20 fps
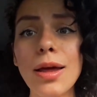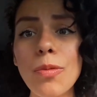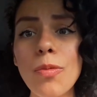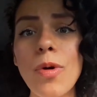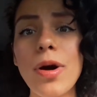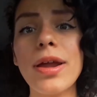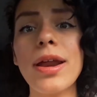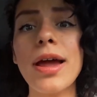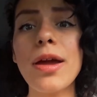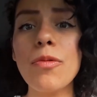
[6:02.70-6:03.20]

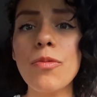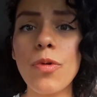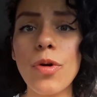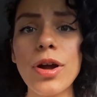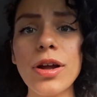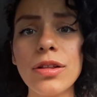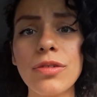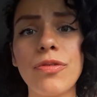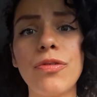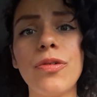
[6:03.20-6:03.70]
for, that
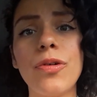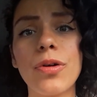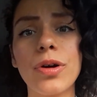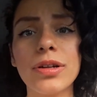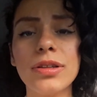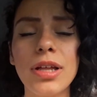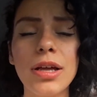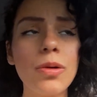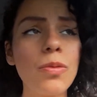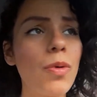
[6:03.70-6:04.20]
what I put
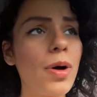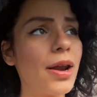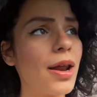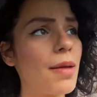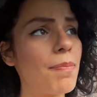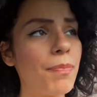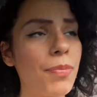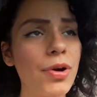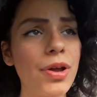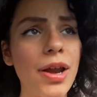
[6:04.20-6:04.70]
out
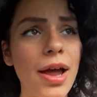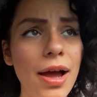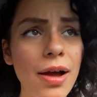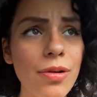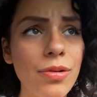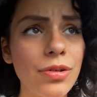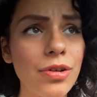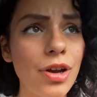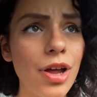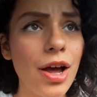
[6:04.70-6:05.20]

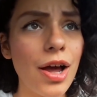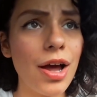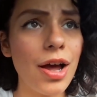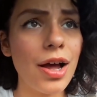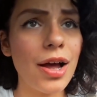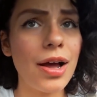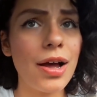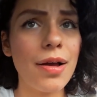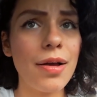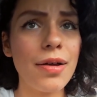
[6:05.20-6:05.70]
the
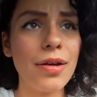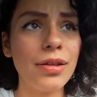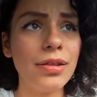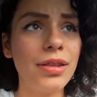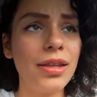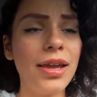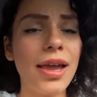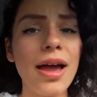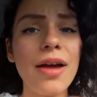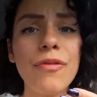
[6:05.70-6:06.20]
effort
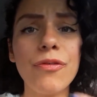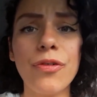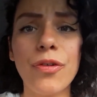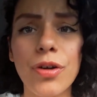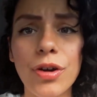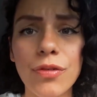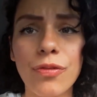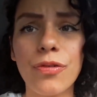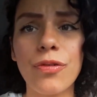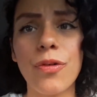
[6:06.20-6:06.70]
for.
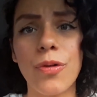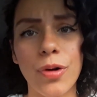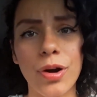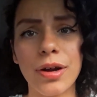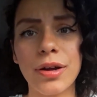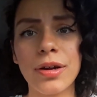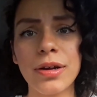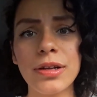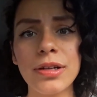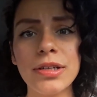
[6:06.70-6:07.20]

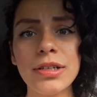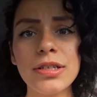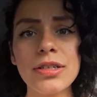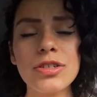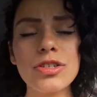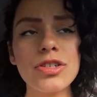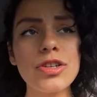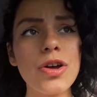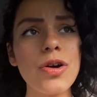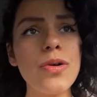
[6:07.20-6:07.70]
So
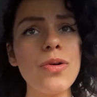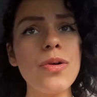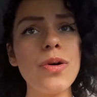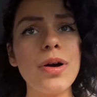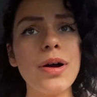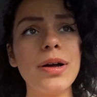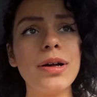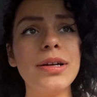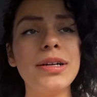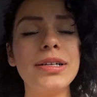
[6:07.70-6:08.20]

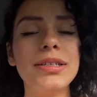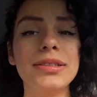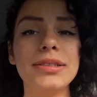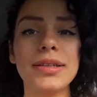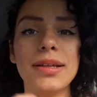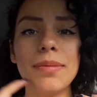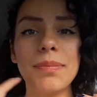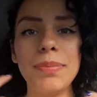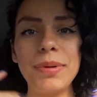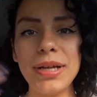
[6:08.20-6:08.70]
please,
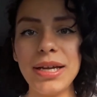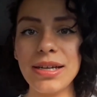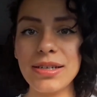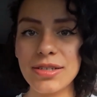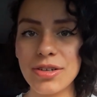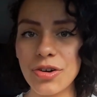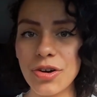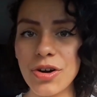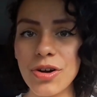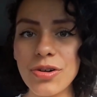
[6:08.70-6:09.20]
girls,
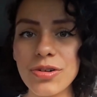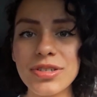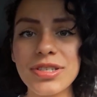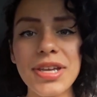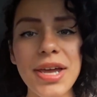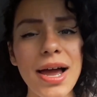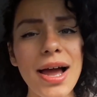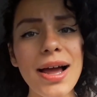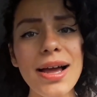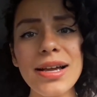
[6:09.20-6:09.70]
guys,
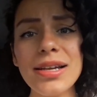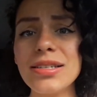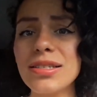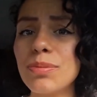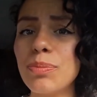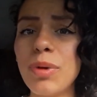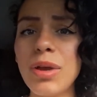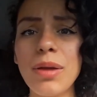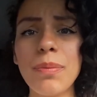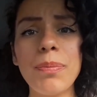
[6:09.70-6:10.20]
people,
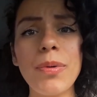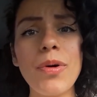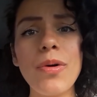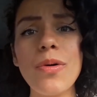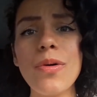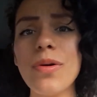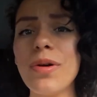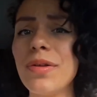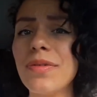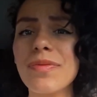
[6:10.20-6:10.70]

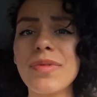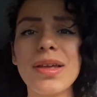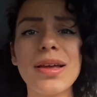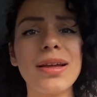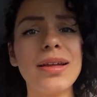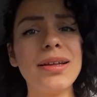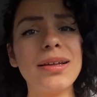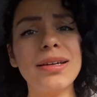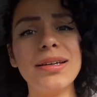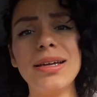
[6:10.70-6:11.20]
if you're
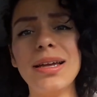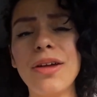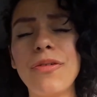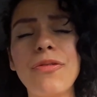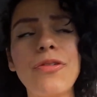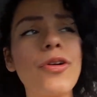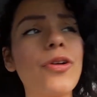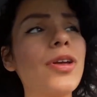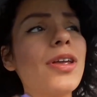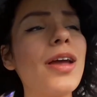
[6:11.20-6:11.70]
young, if
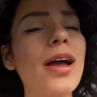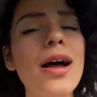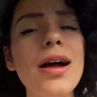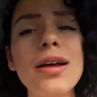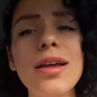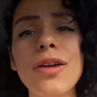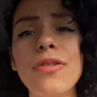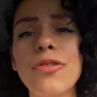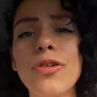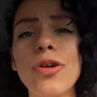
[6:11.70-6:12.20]
you're
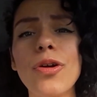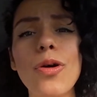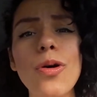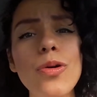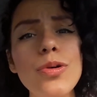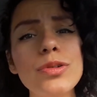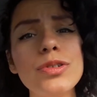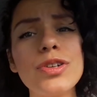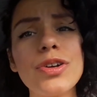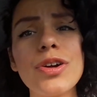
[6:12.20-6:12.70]
older, if
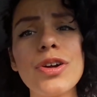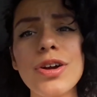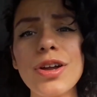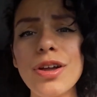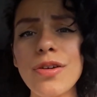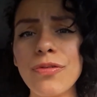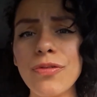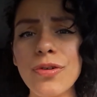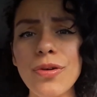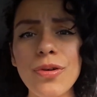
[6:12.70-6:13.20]
you're
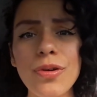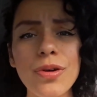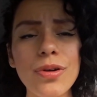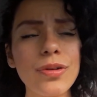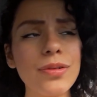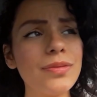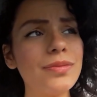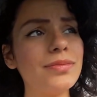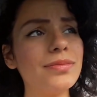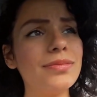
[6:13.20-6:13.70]
in
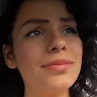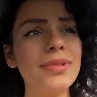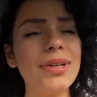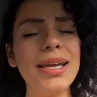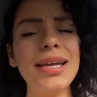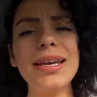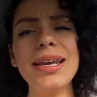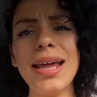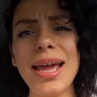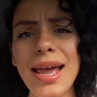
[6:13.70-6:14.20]
any
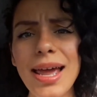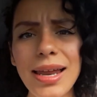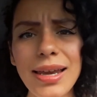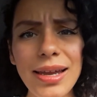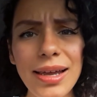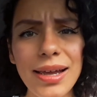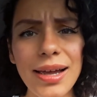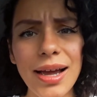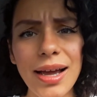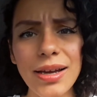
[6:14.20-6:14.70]
kind of
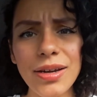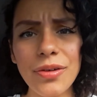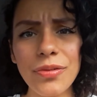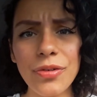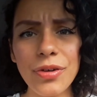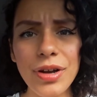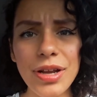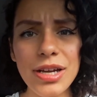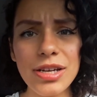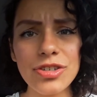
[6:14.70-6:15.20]
relationship,
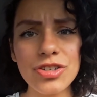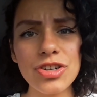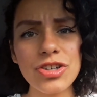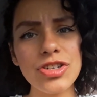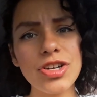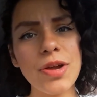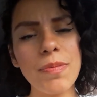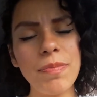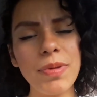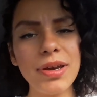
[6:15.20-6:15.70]
in any
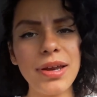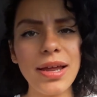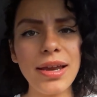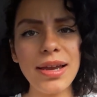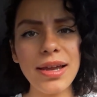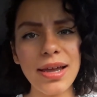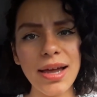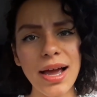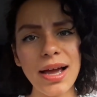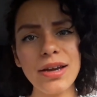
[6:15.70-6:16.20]
kind of
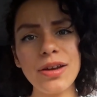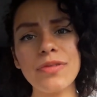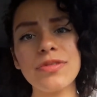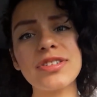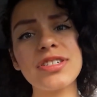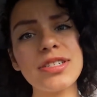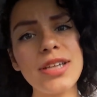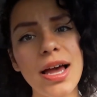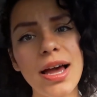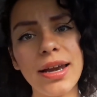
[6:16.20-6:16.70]
setting,
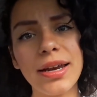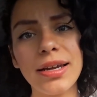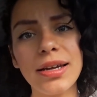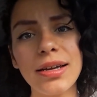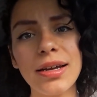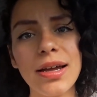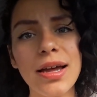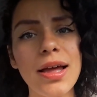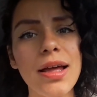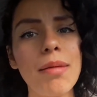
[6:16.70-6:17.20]
please
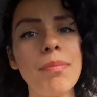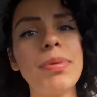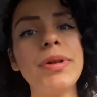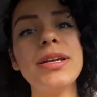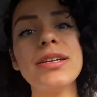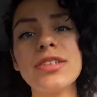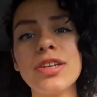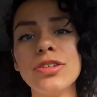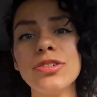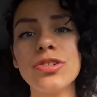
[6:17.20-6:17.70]

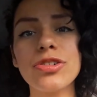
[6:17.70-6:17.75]
understand